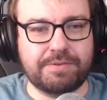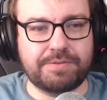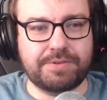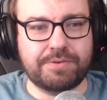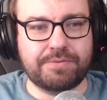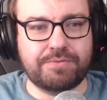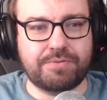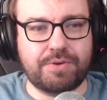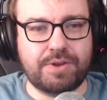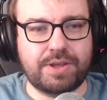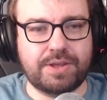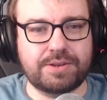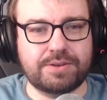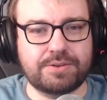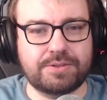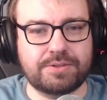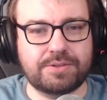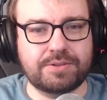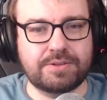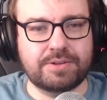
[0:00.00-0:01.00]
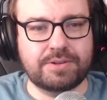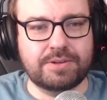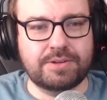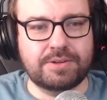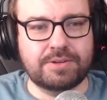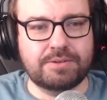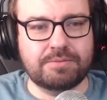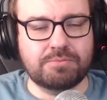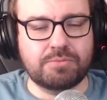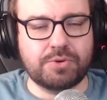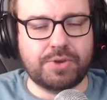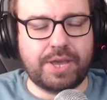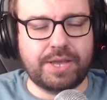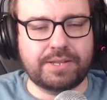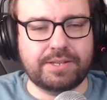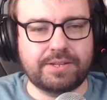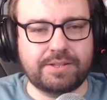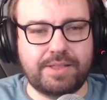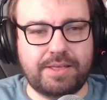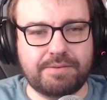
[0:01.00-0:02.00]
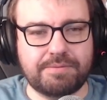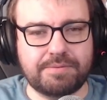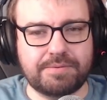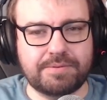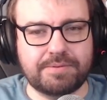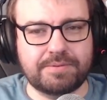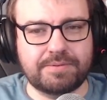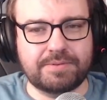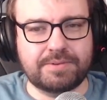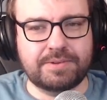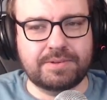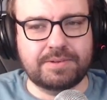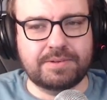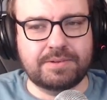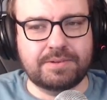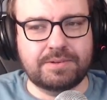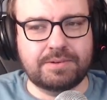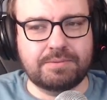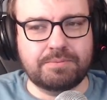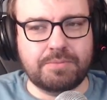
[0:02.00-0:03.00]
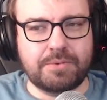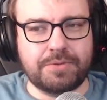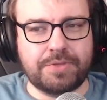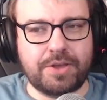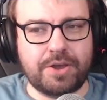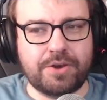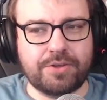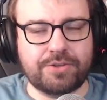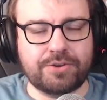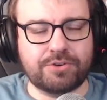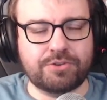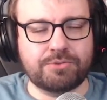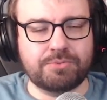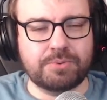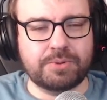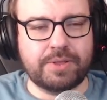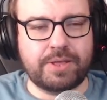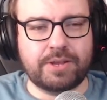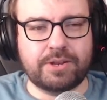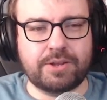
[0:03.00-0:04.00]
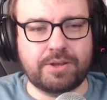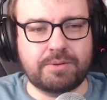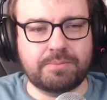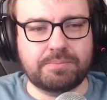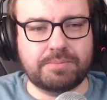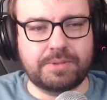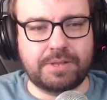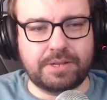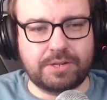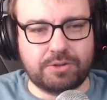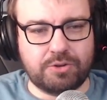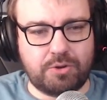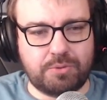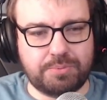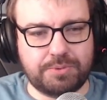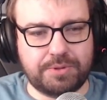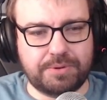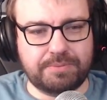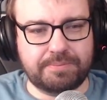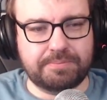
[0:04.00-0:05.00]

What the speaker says: their friends will get to live, while the others will end up like Dobson.